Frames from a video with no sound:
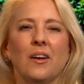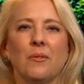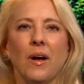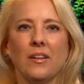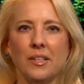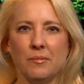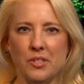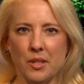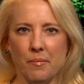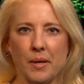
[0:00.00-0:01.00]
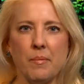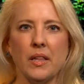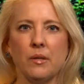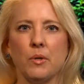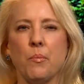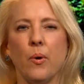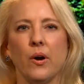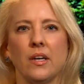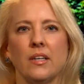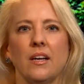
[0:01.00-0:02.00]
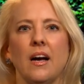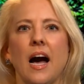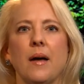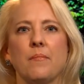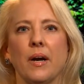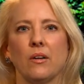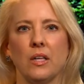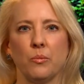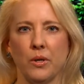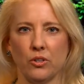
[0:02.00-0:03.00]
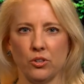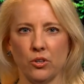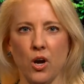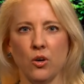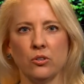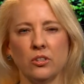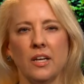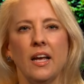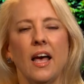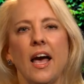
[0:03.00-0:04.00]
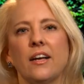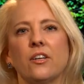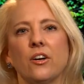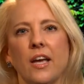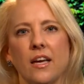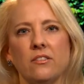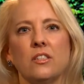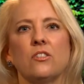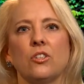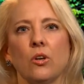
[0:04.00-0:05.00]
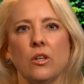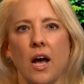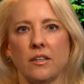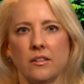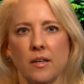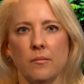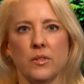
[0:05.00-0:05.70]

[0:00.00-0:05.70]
Welcome to the MacMillan Report. I'm Marilyn Wilkes, your host, and our guest is Jolanta